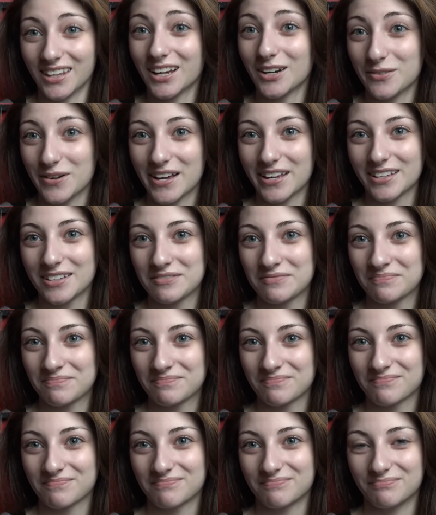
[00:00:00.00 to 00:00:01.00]
that way,
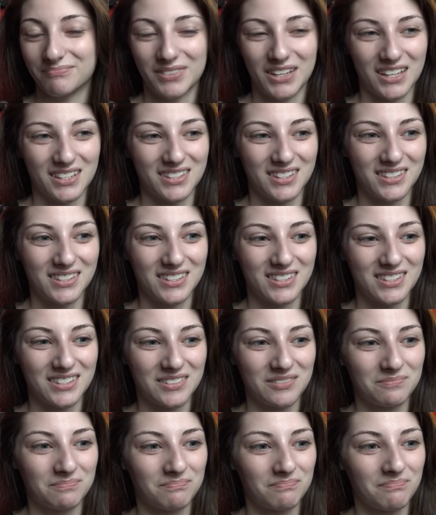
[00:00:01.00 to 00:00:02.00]
because it's,
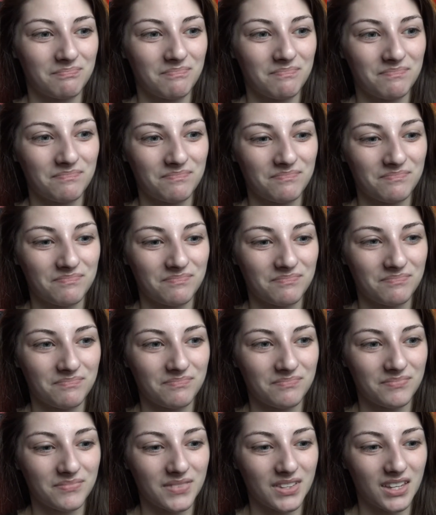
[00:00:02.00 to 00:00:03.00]

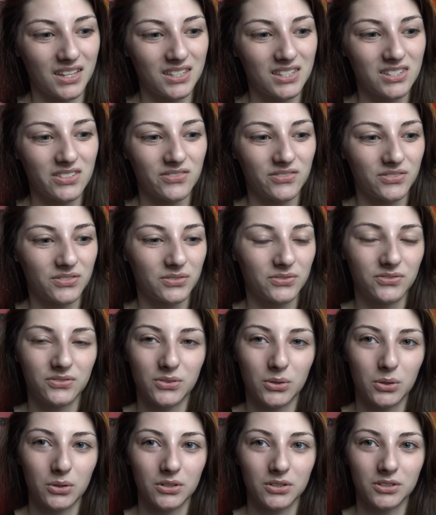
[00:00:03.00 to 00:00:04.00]
it's
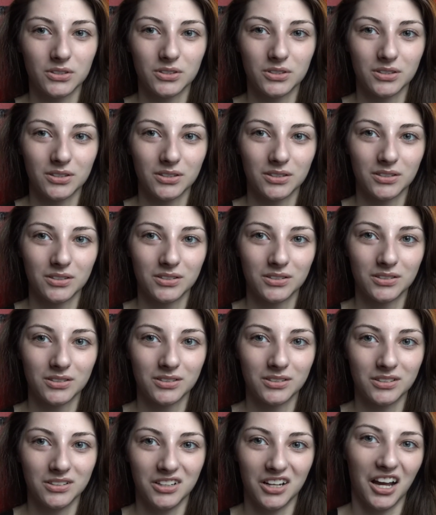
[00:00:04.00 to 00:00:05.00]
for
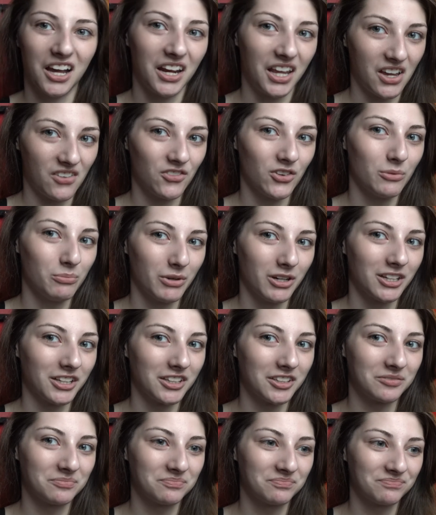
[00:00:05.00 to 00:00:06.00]
not
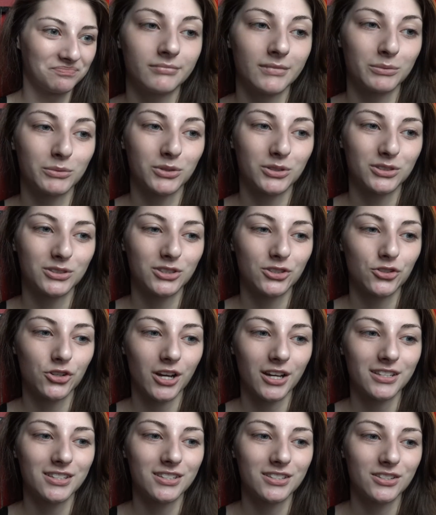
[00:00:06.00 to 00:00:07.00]
everybody. I'm going to
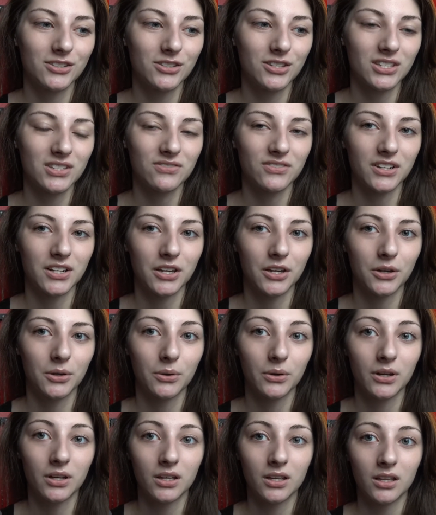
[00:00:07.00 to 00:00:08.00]
try to do this
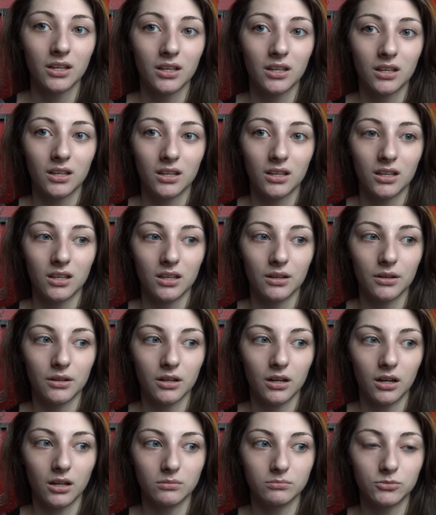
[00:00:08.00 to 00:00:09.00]
video
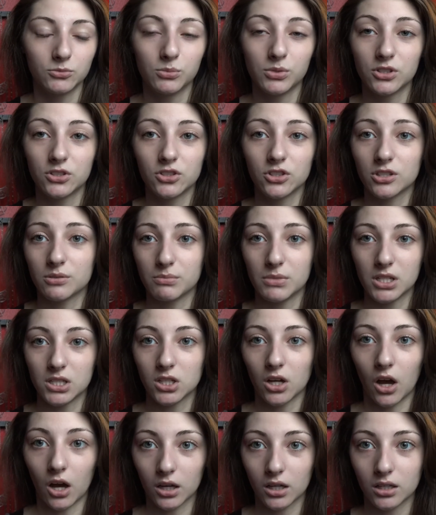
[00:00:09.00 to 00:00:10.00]
um, with just me
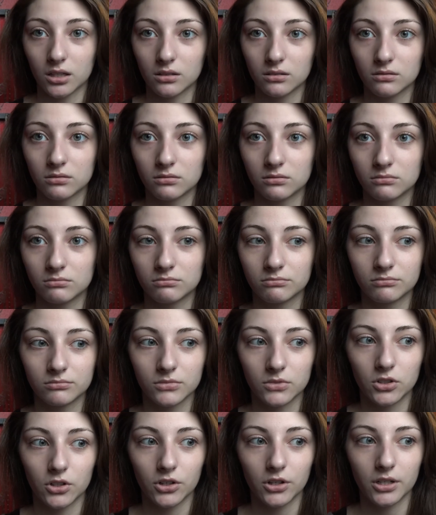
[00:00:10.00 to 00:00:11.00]
talking
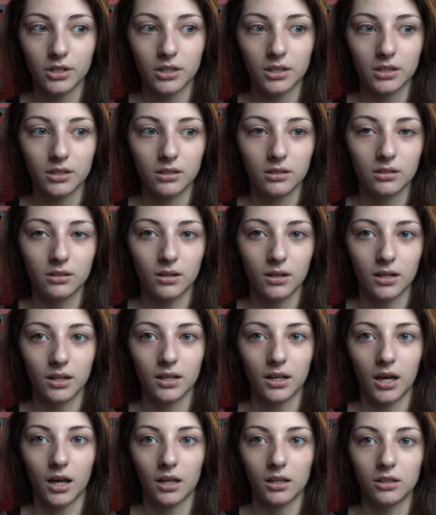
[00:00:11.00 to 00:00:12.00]
during it
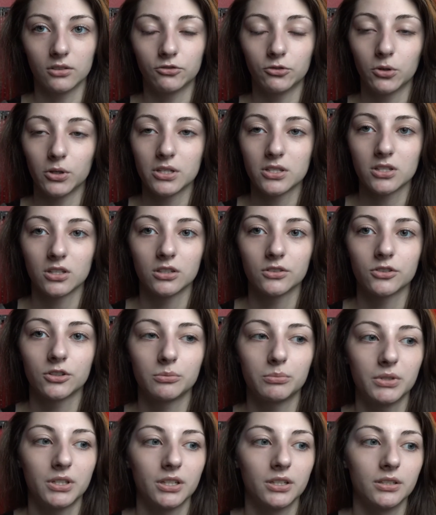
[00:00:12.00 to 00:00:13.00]
and not a
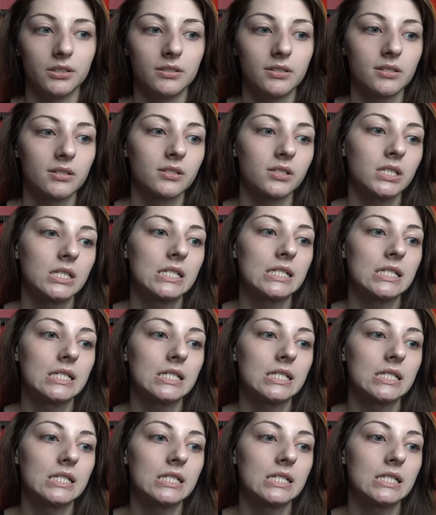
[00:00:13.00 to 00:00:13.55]
voiceover because,